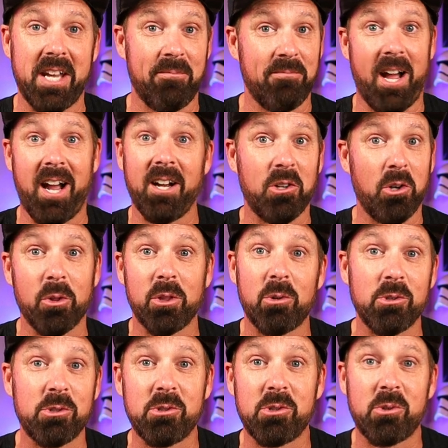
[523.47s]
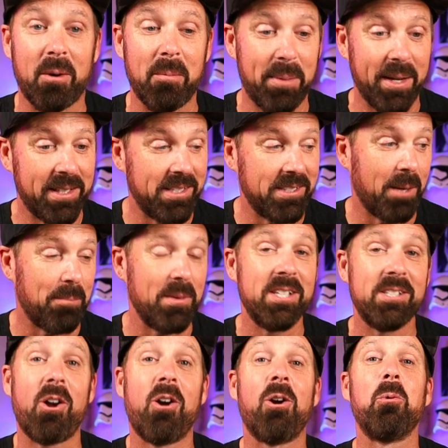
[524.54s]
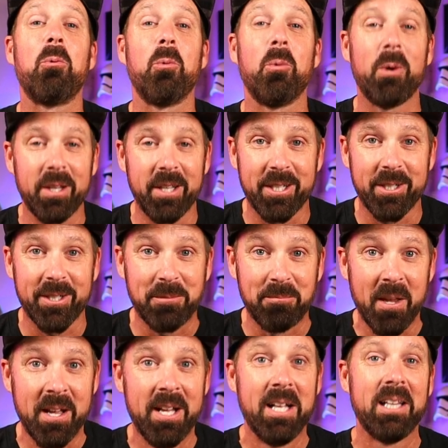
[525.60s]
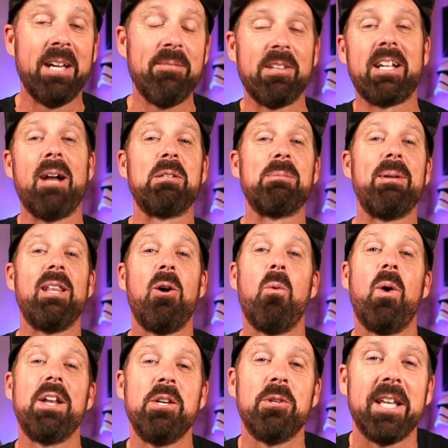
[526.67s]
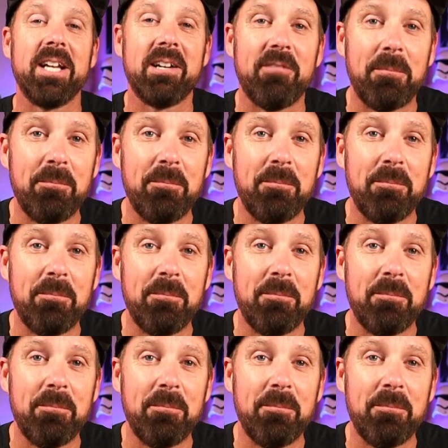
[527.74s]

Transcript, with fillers: If not, go to the grocery store and pick these up. These are really good. Leave in the comments below, what do you think of